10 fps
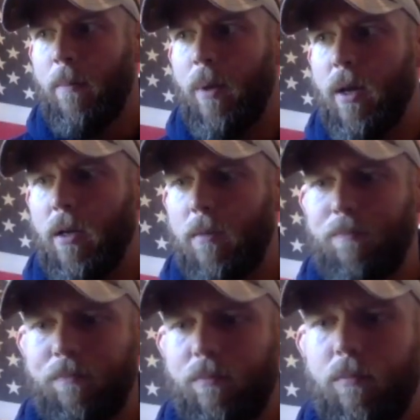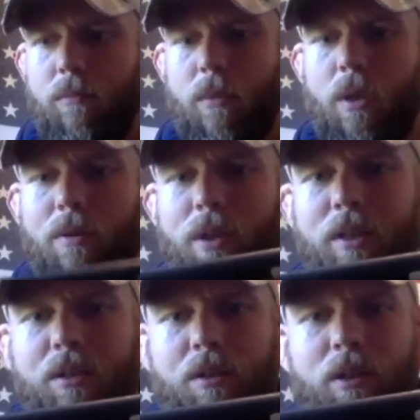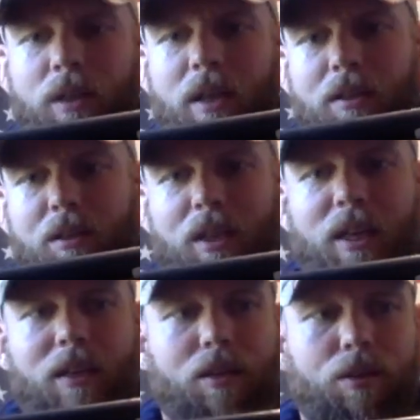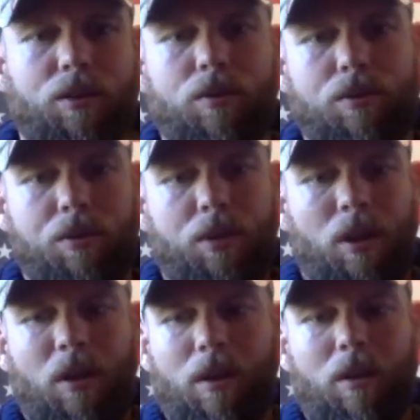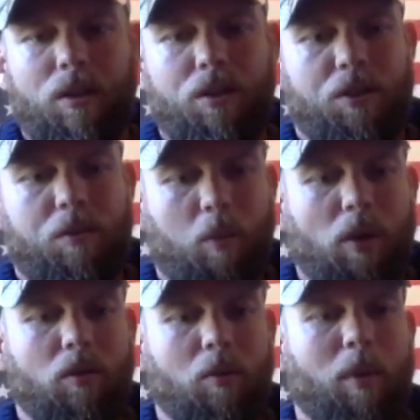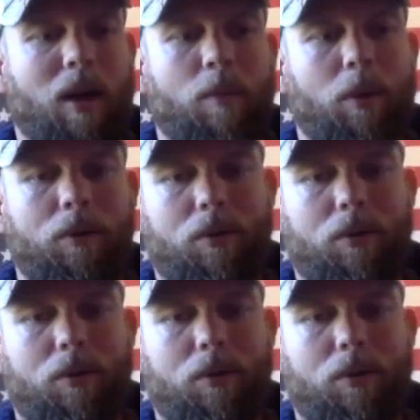But this, again, is the kit that you use. This is sprinkler pipe.